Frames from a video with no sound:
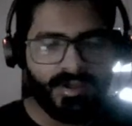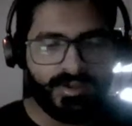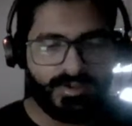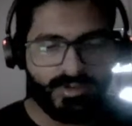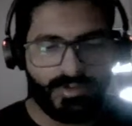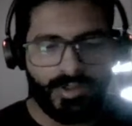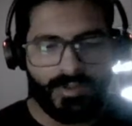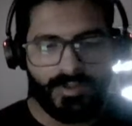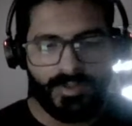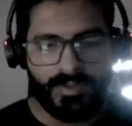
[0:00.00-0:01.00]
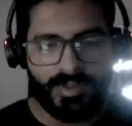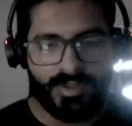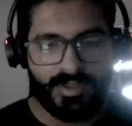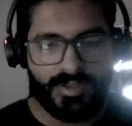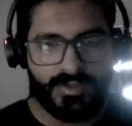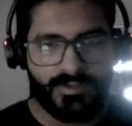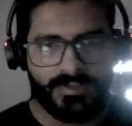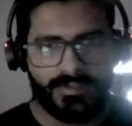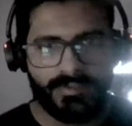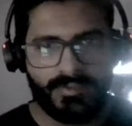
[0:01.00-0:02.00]
So now we can print it.
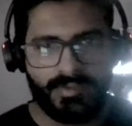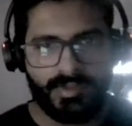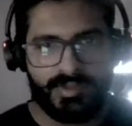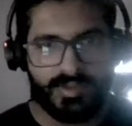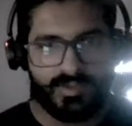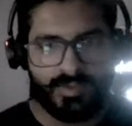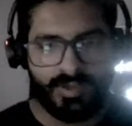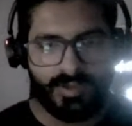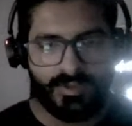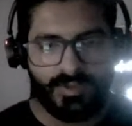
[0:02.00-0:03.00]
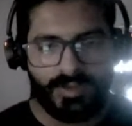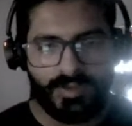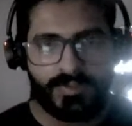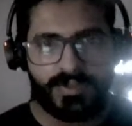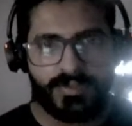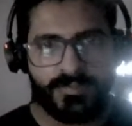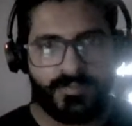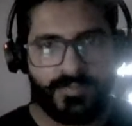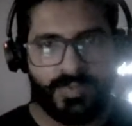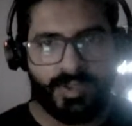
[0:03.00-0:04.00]
We'll just say out,
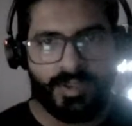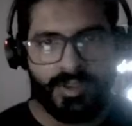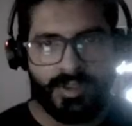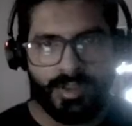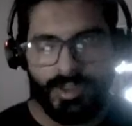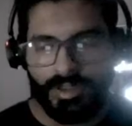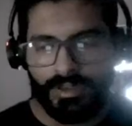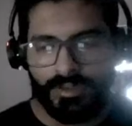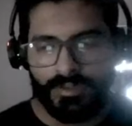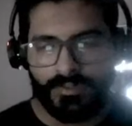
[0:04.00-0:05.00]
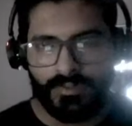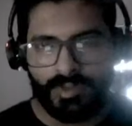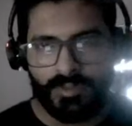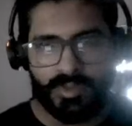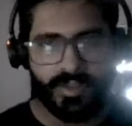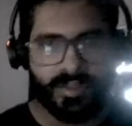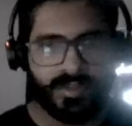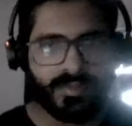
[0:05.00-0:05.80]
and we can print it.